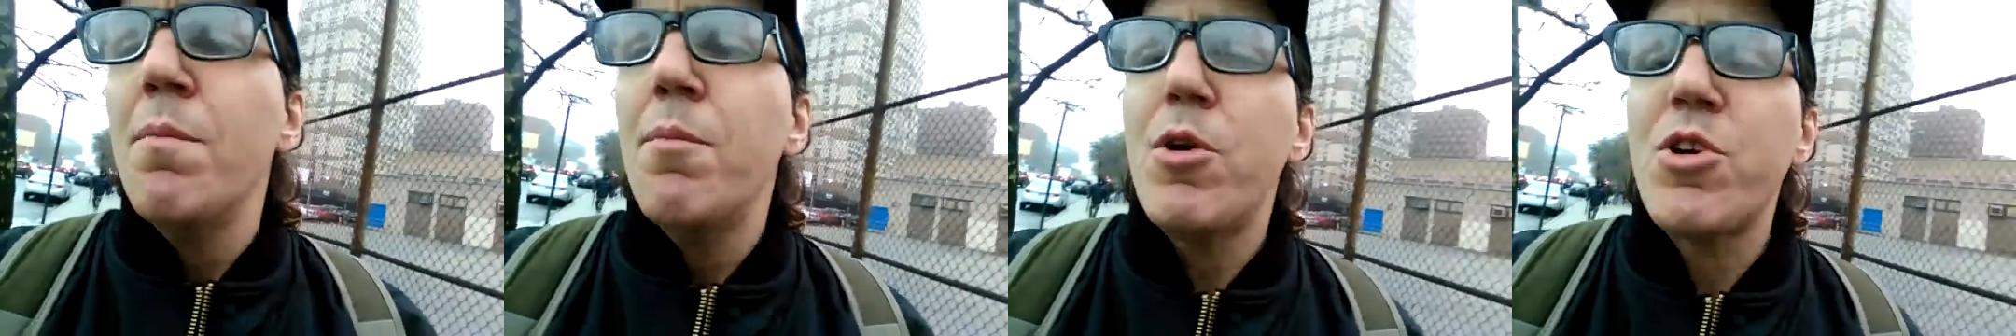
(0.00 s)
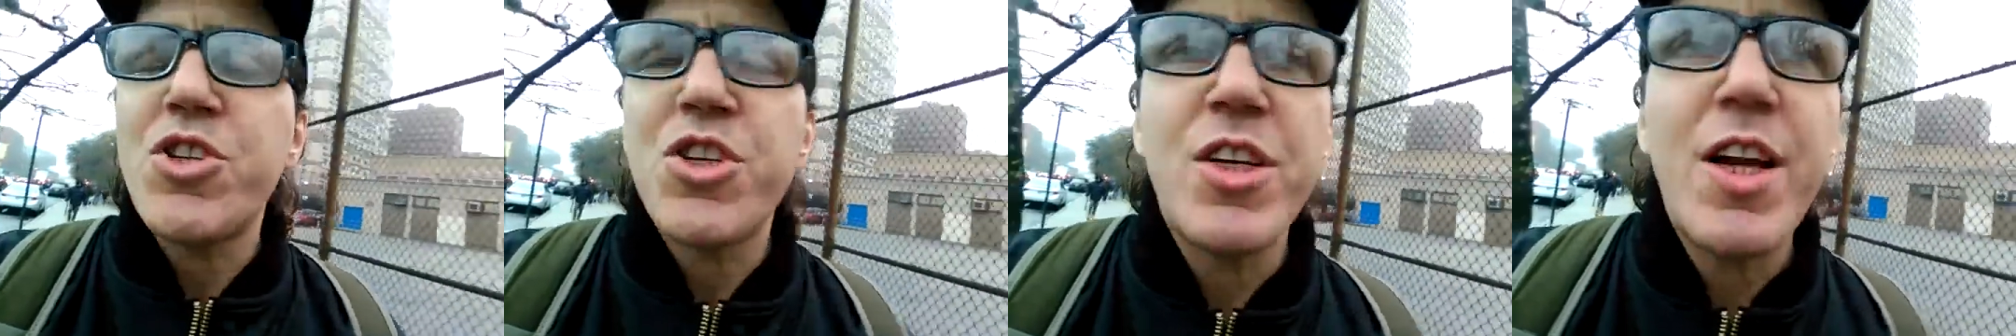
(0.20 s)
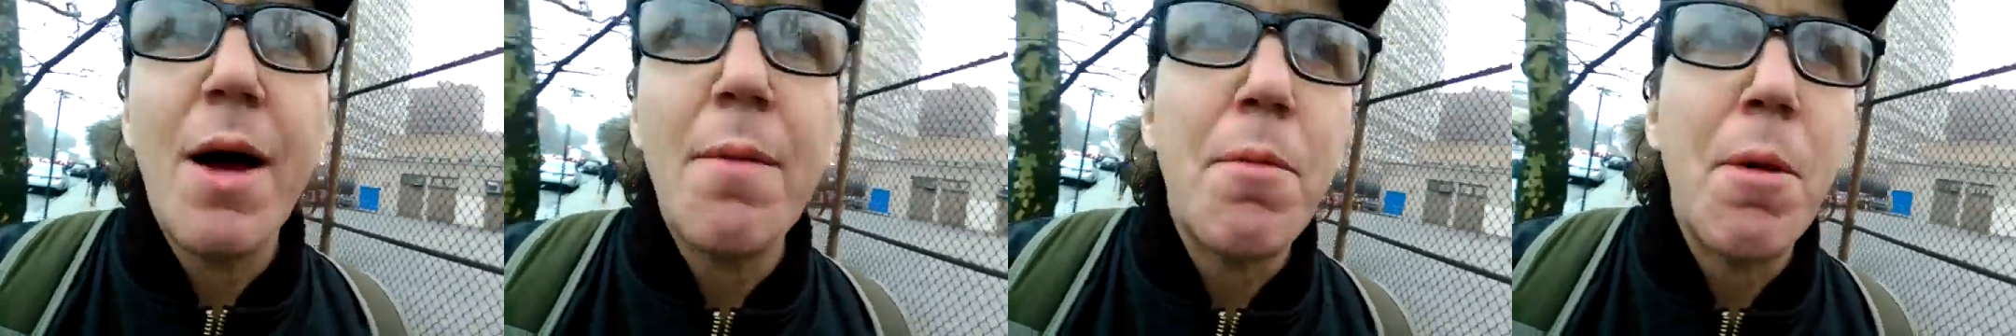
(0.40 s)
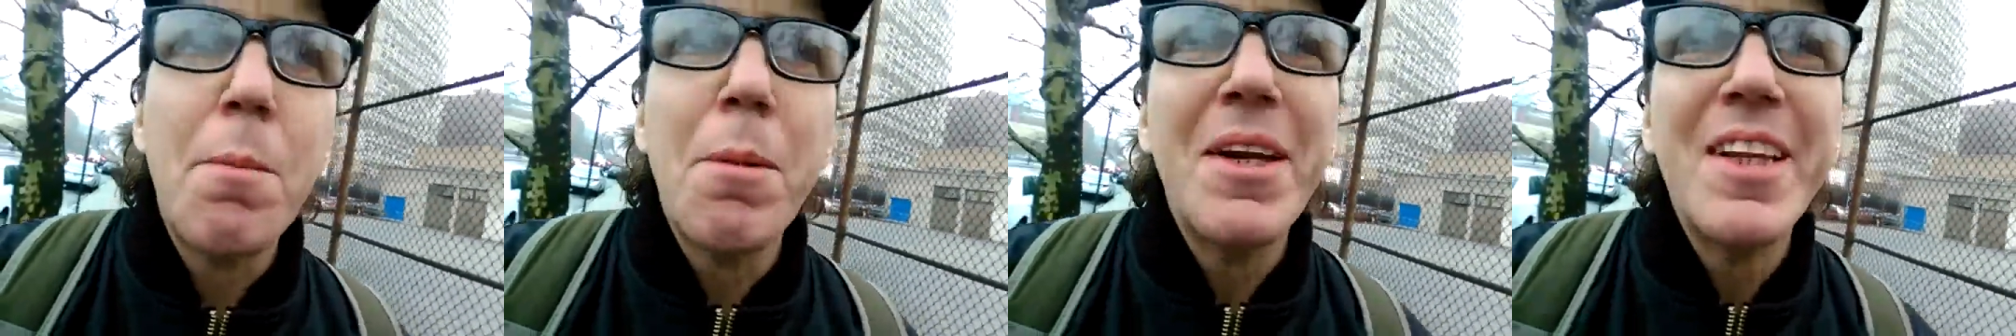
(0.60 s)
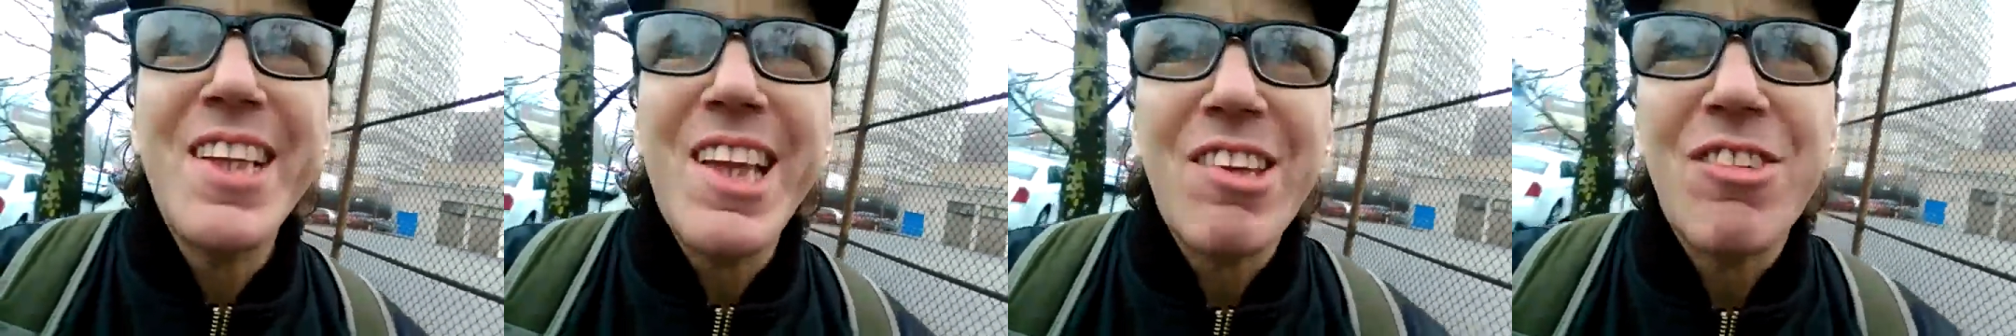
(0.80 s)
push your number,
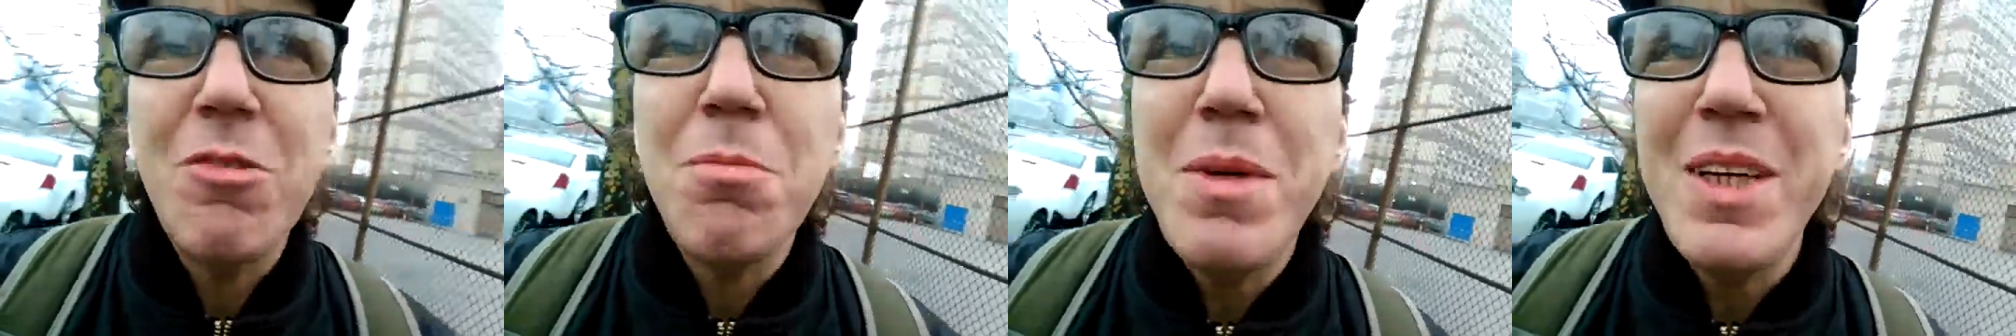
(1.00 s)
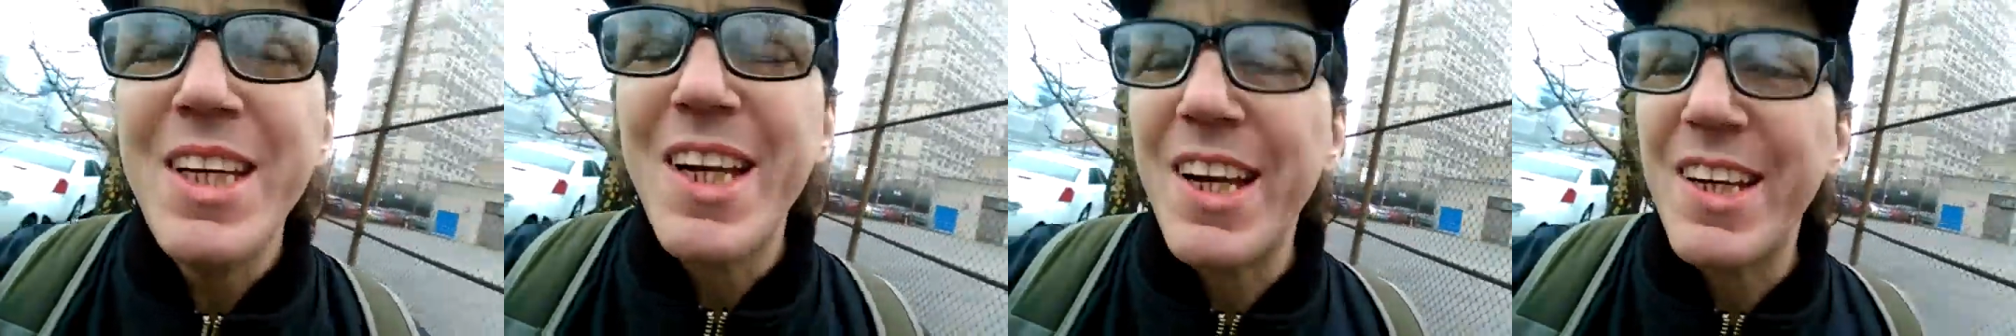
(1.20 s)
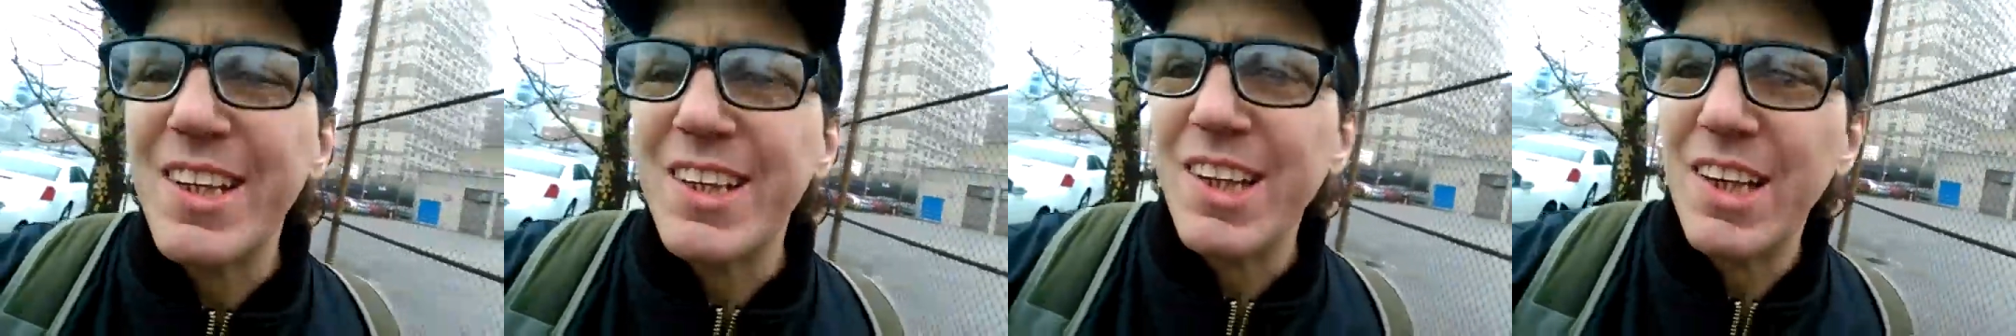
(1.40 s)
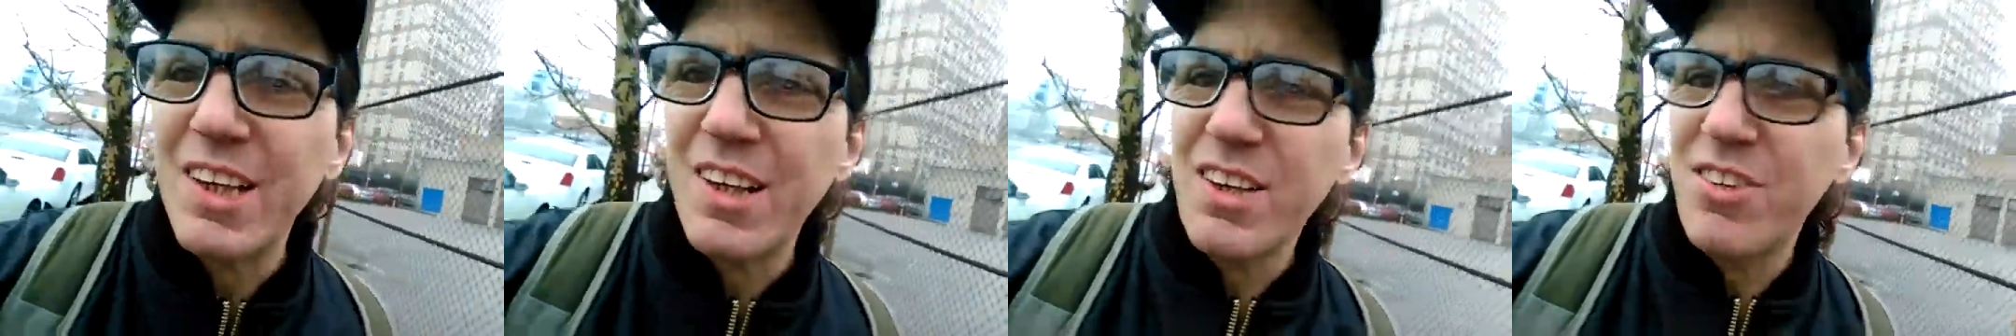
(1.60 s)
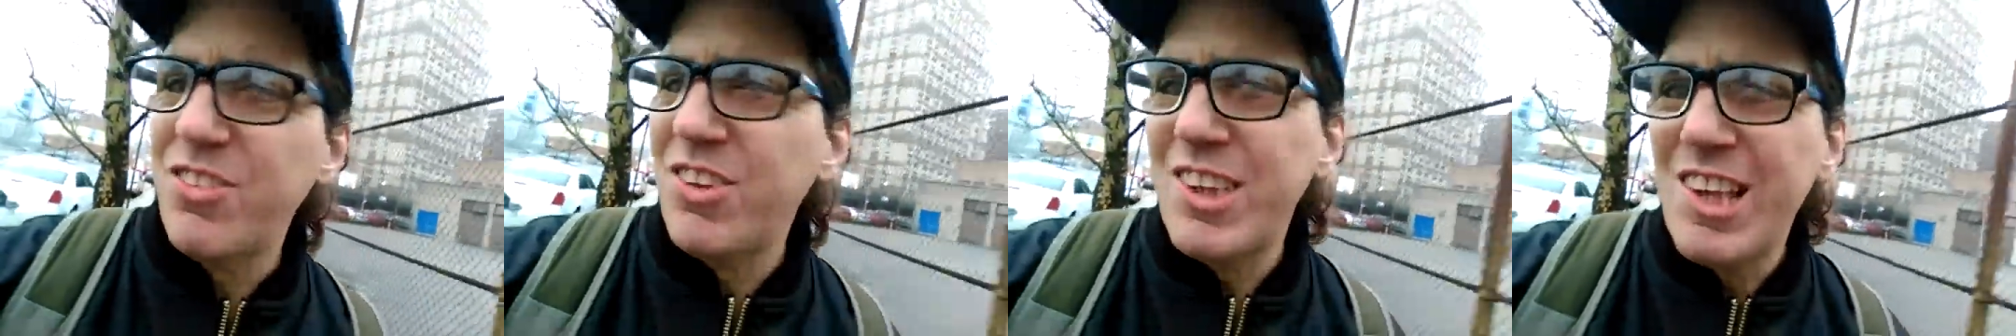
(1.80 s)
but it doesn't mean anything because